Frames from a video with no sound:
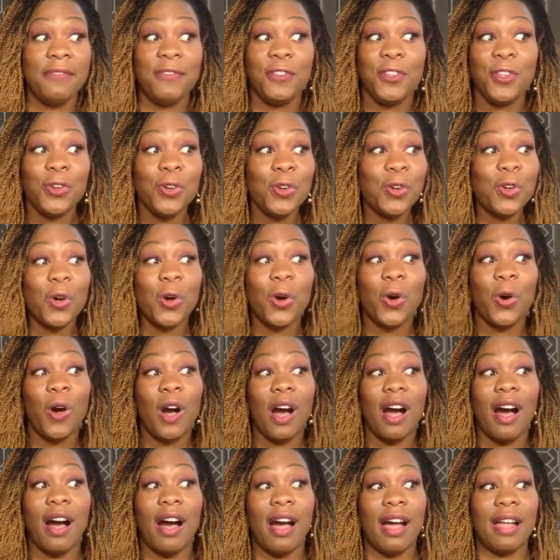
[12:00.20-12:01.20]
if you
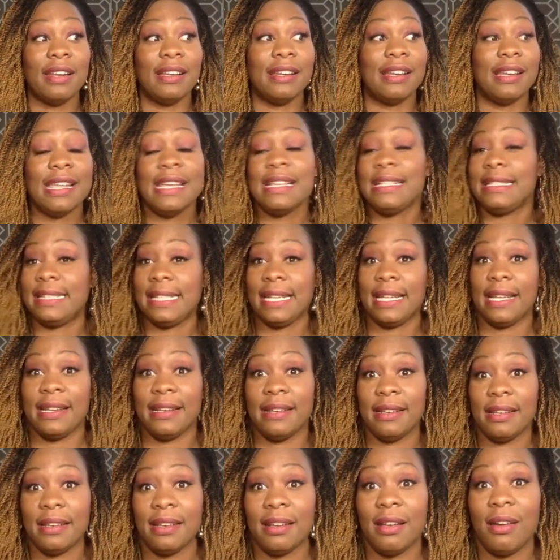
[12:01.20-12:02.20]
go on
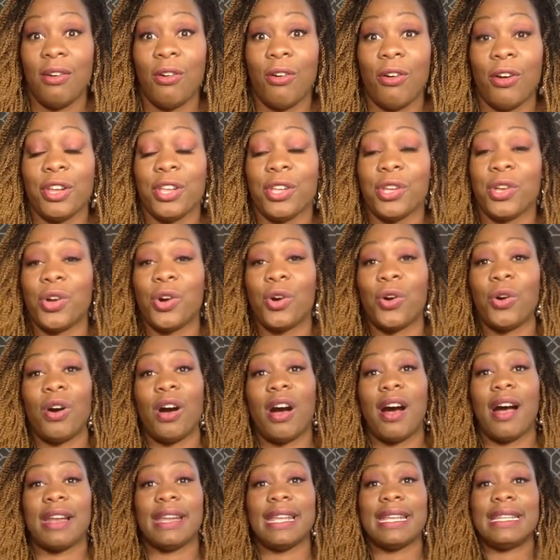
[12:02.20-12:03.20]
LinkedIn or you go
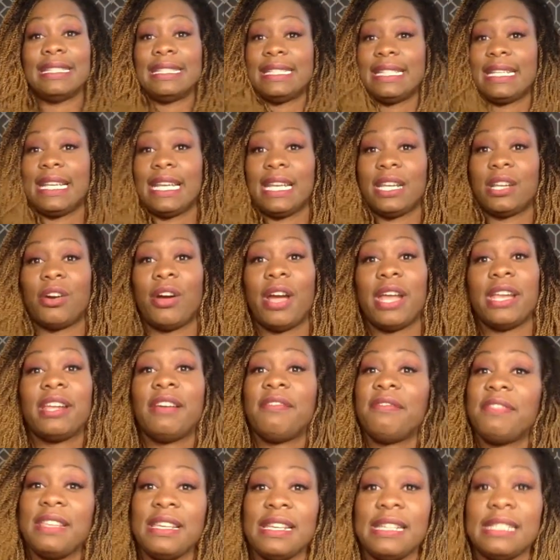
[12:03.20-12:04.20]
on Indeed or any
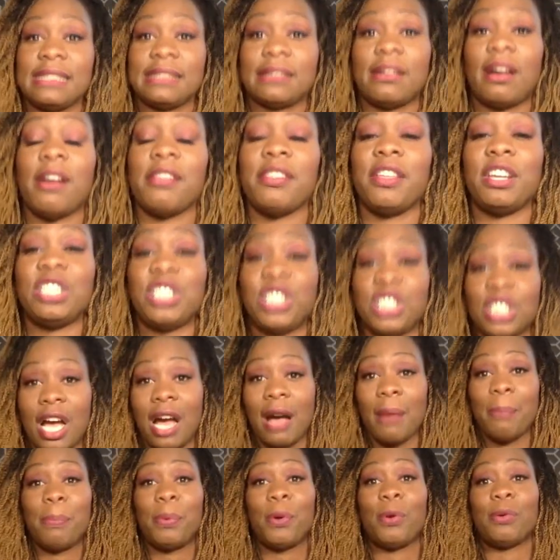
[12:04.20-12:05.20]
of these other
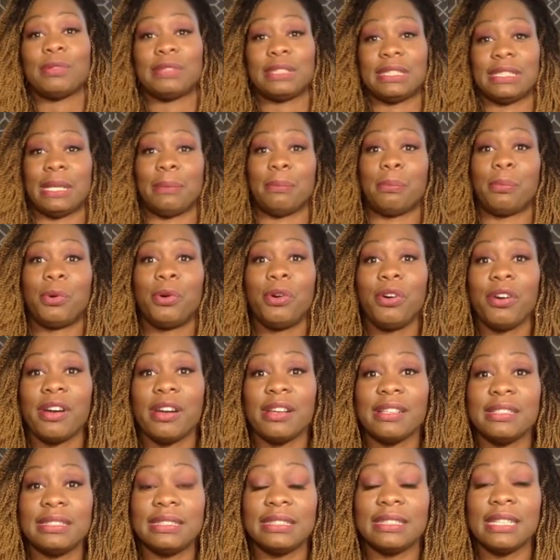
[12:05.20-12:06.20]
job posting
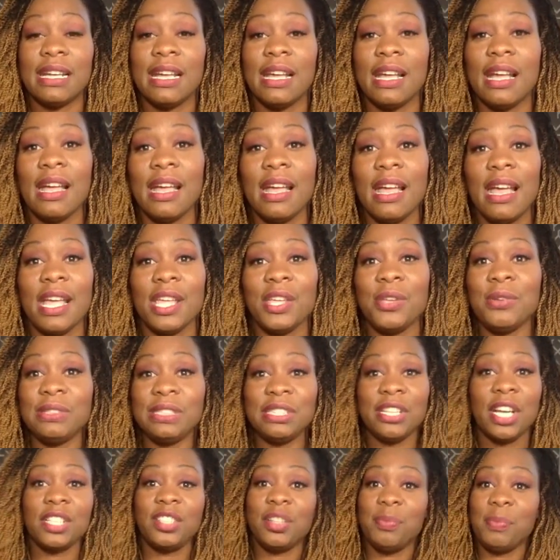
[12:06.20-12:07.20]
boards, you
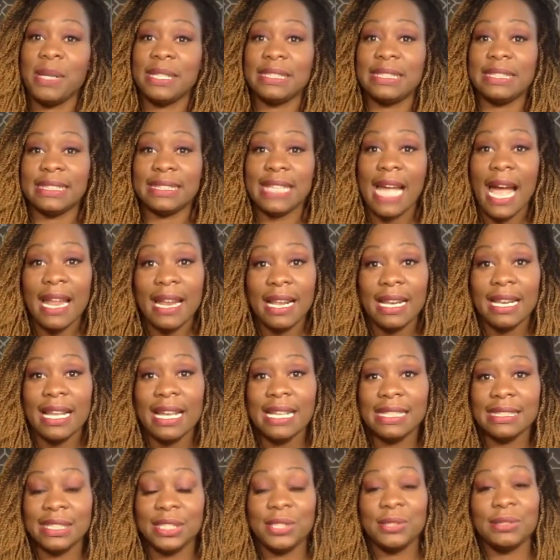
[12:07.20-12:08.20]
search a business
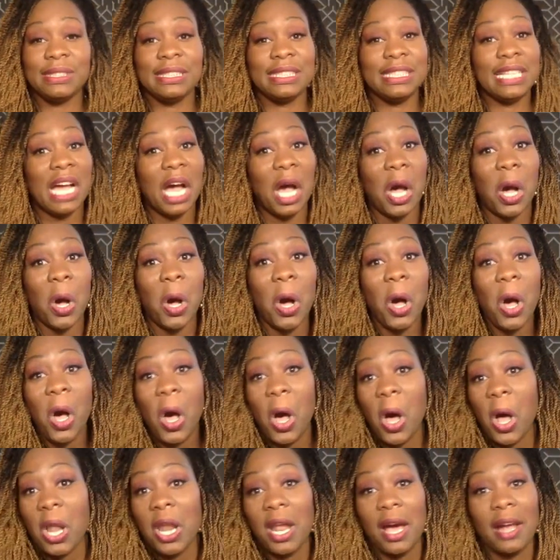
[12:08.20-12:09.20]
analyst, you see a
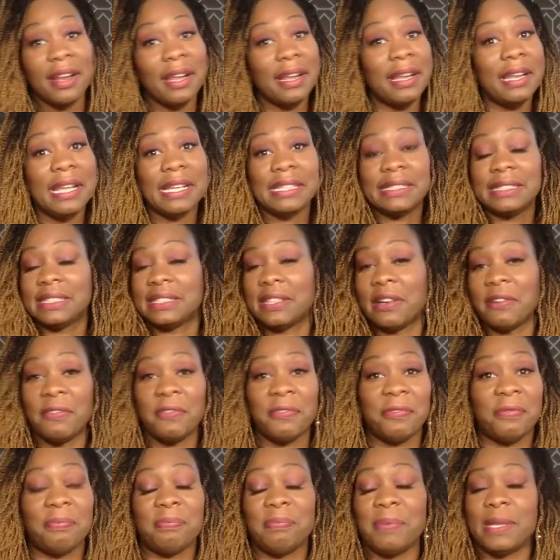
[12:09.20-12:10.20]
whole lot of list
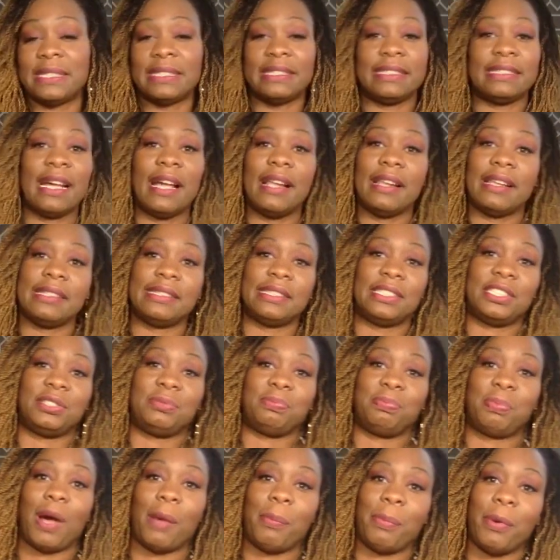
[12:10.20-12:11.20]
of business analysts
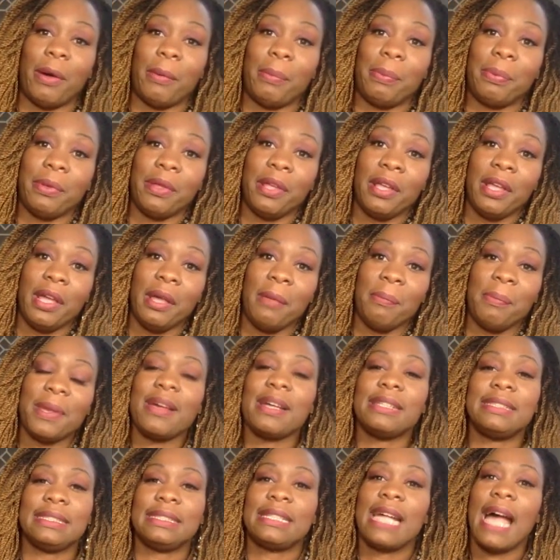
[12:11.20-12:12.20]
pop up
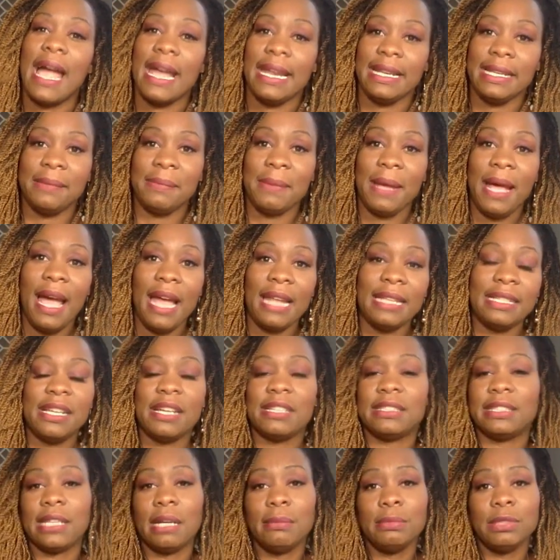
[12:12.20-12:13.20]
because it's high in demand.
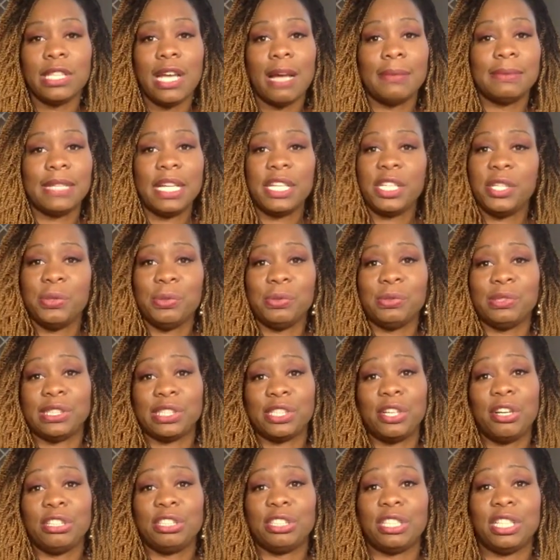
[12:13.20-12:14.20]
There's some jobs that you
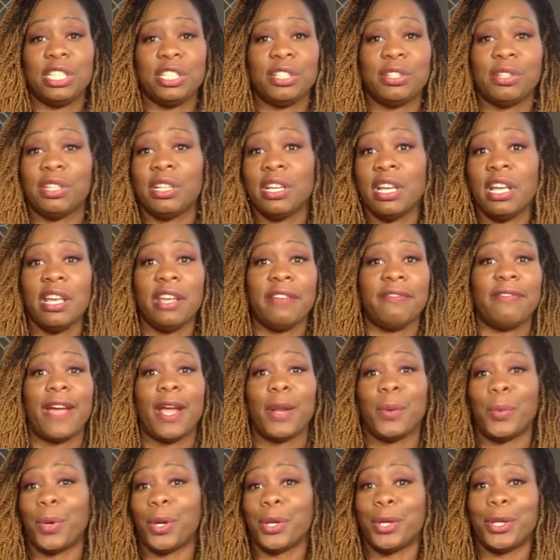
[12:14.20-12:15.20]
search and you
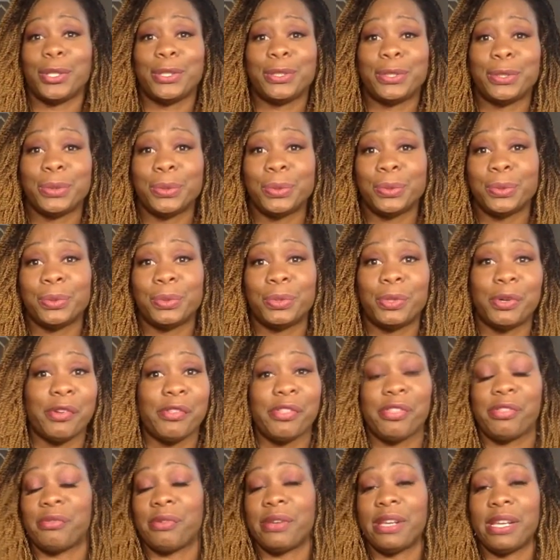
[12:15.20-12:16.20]
find one or two
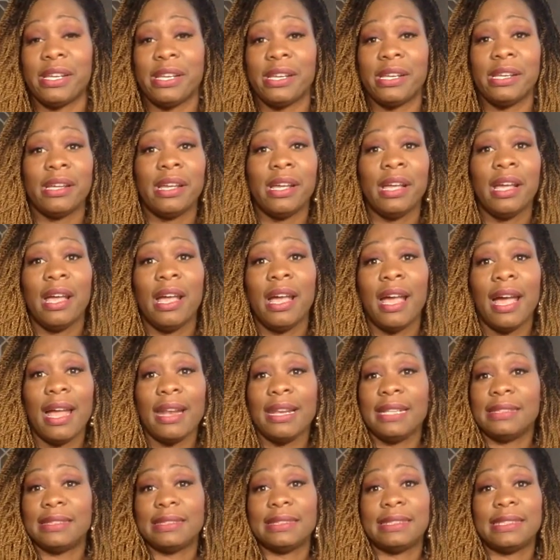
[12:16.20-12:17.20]
or three,
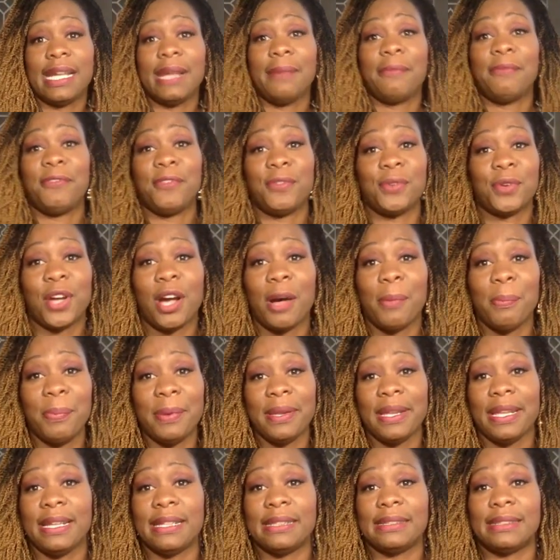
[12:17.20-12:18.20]
and it's the same few
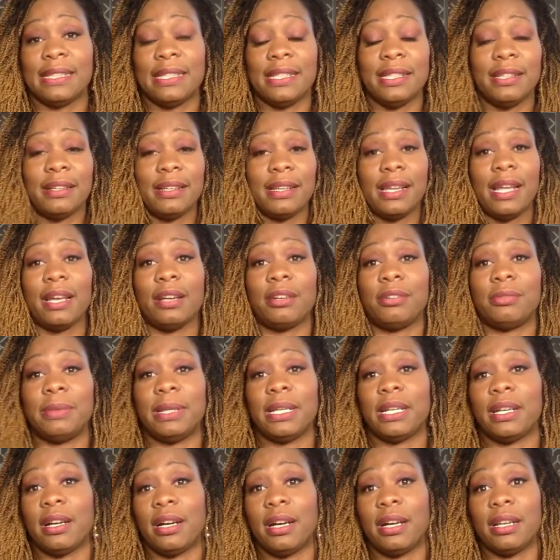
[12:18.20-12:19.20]
companies, and you're like, oh
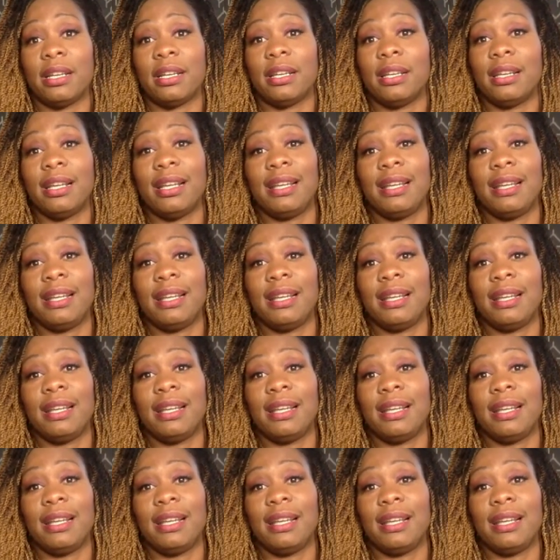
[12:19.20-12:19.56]
my God,